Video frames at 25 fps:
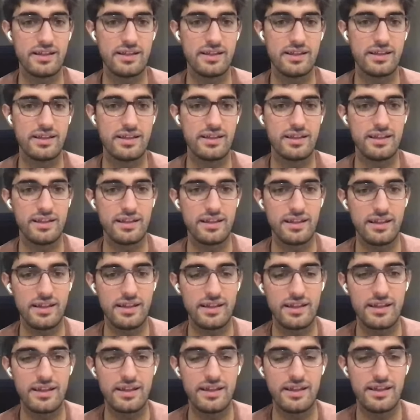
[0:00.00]

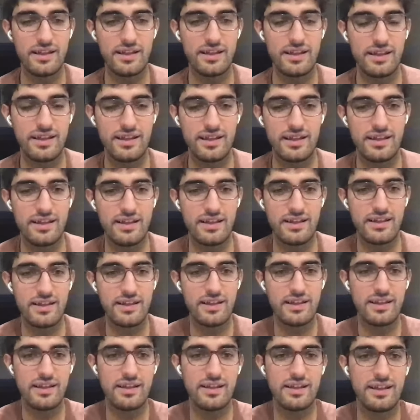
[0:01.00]

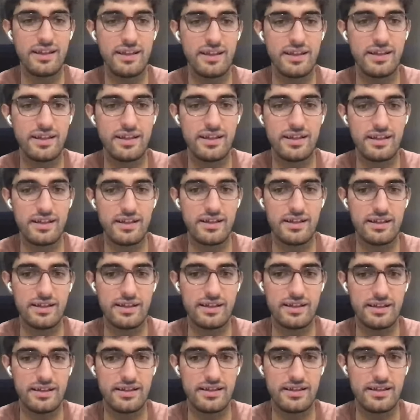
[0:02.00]

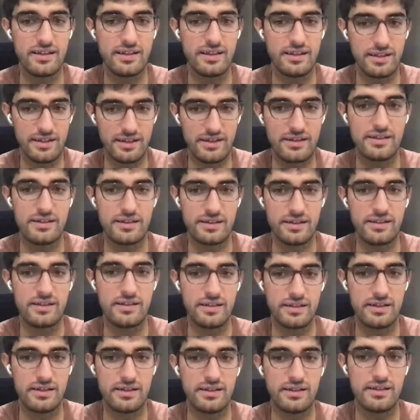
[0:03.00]

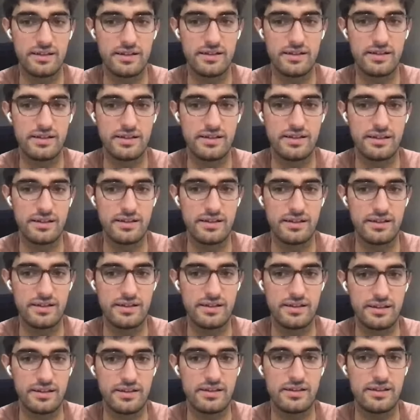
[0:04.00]

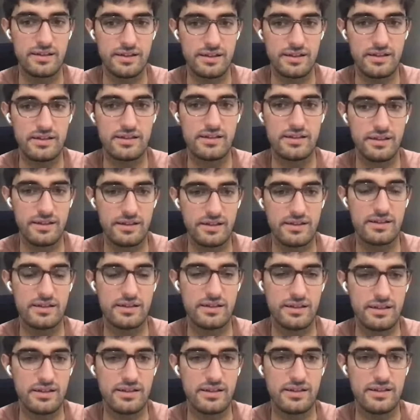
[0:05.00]

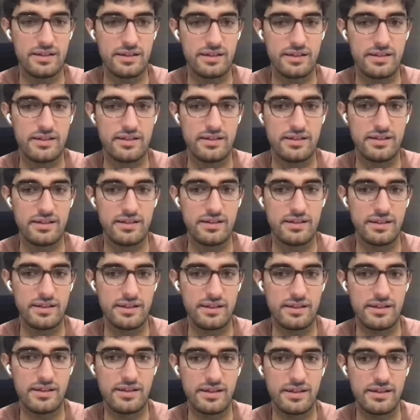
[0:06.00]

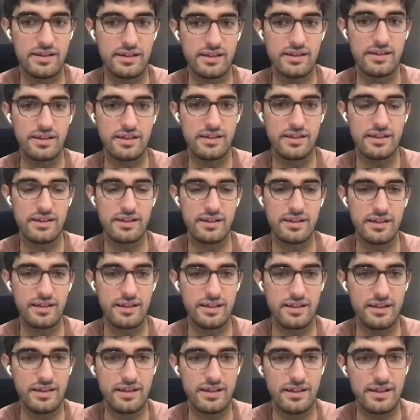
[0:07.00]
The person shown says nothing.